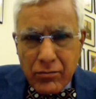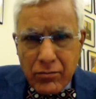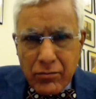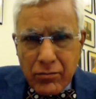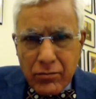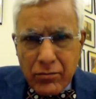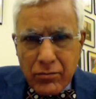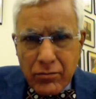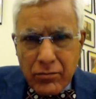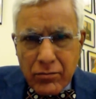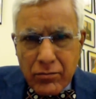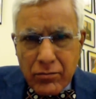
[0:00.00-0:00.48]

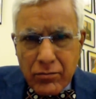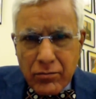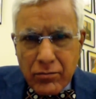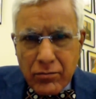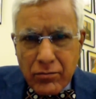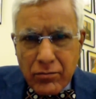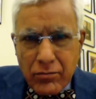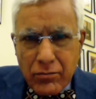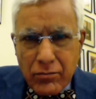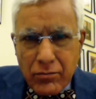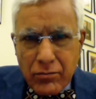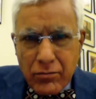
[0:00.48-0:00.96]

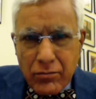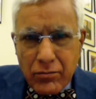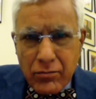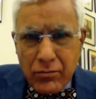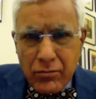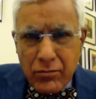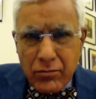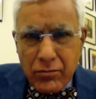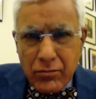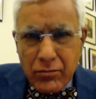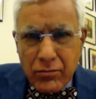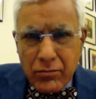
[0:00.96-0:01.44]

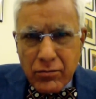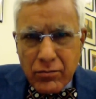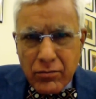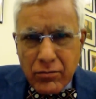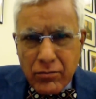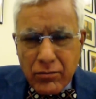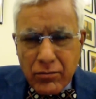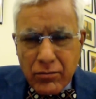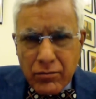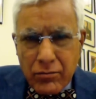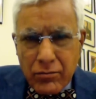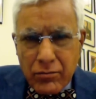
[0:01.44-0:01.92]

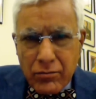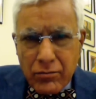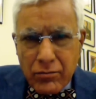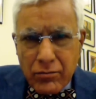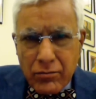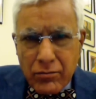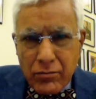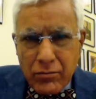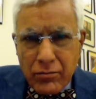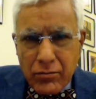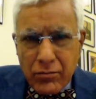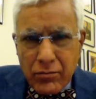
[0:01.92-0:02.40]

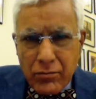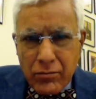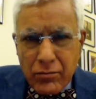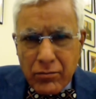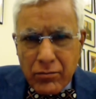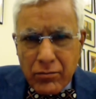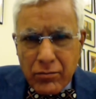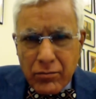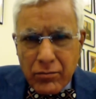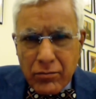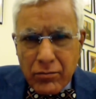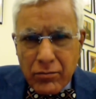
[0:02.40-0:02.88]

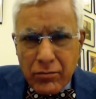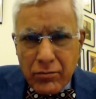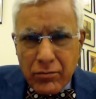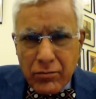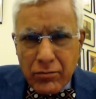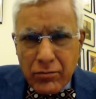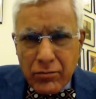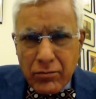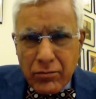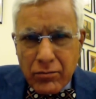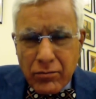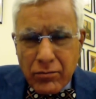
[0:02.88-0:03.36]

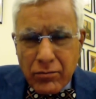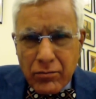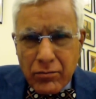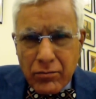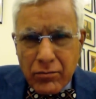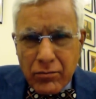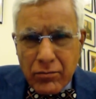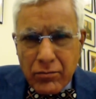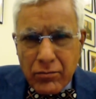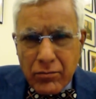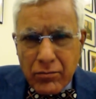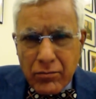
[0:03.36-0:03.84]

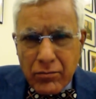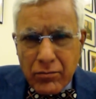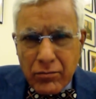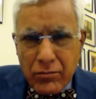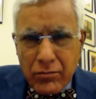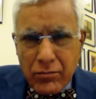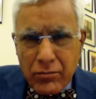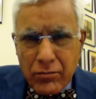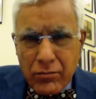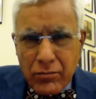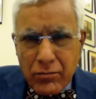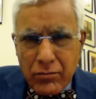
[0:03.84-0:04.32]

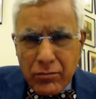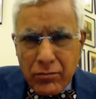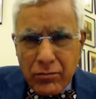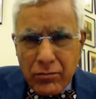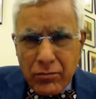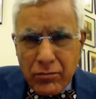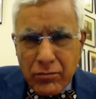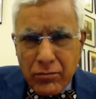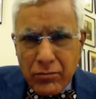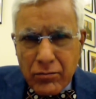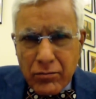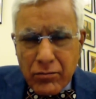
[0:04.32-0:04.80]

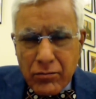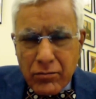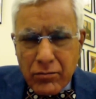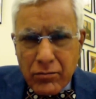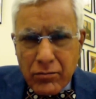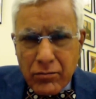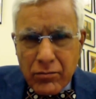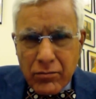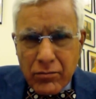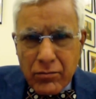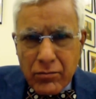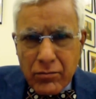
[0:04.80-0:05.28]

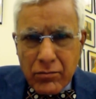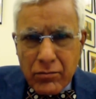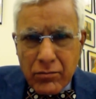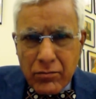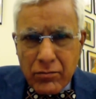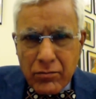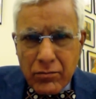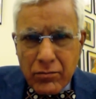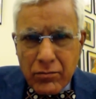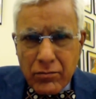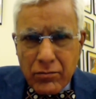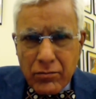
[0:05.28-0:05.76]

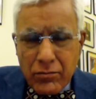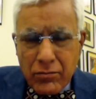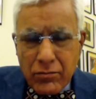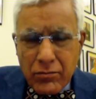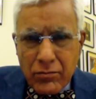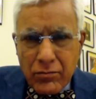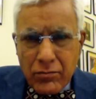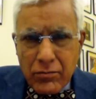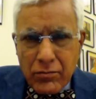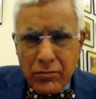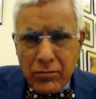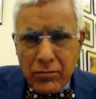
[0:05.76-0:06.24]

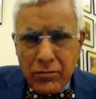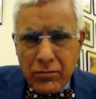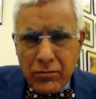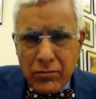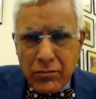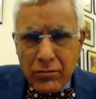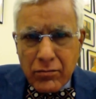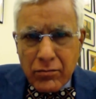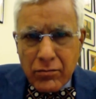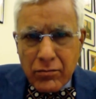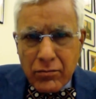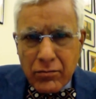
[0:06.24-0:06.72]

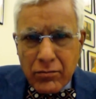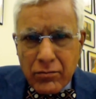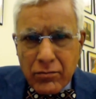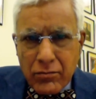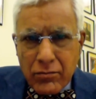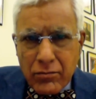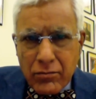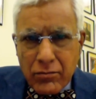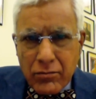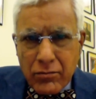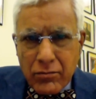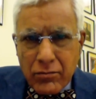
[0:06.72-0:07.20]

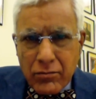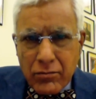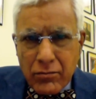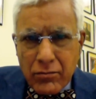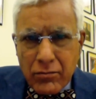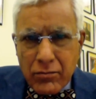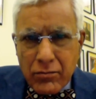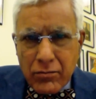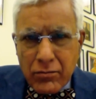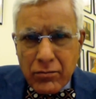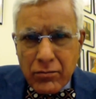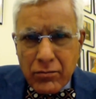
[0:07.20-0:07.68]

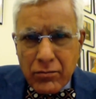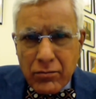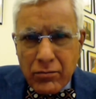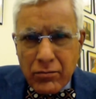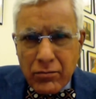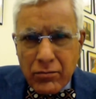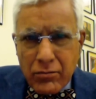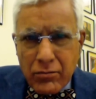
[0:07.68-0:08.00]
(silent)